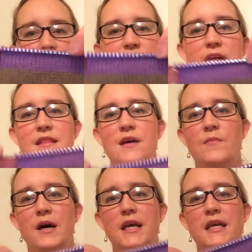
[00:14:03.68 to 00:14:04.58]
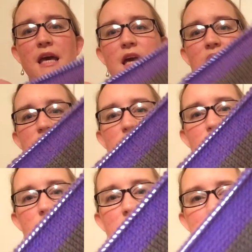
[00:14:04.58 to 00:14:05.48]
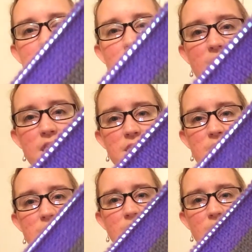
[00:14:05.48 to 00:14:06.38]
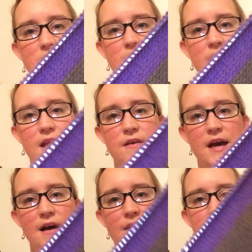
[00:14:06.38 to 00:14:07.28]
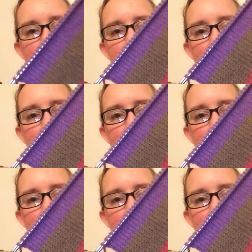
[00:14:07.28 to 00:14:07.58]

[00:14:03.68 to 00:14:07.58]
find that my gauge is really tight. I have